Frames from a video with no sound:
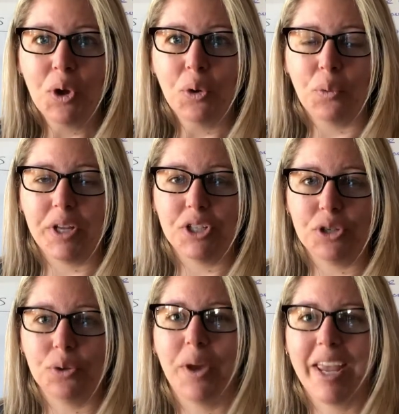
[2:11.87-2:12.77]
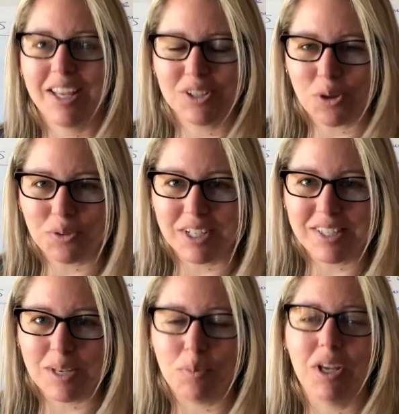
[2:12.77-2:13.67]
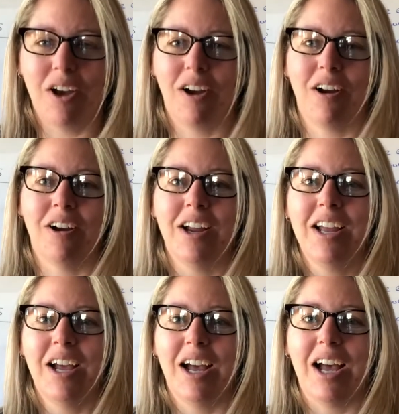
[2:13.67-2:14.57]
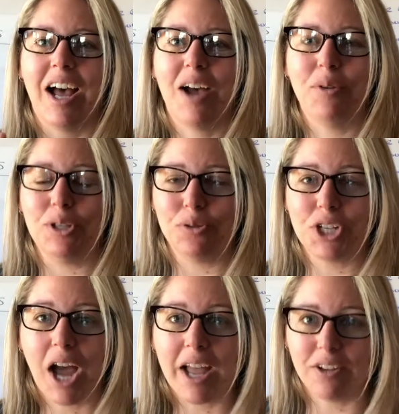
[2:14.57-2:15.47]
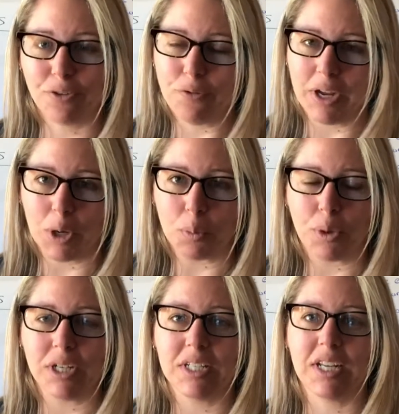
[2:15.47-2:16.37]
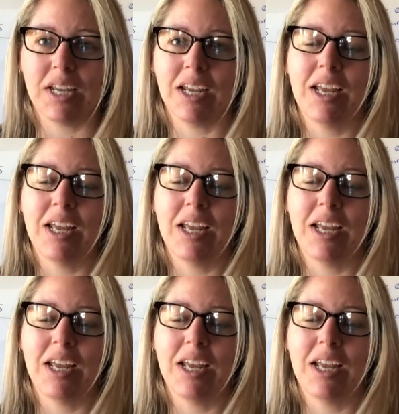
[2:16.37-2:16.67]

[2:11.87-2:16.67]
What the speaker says: We do hands-only CPR. We do child fingerprinting,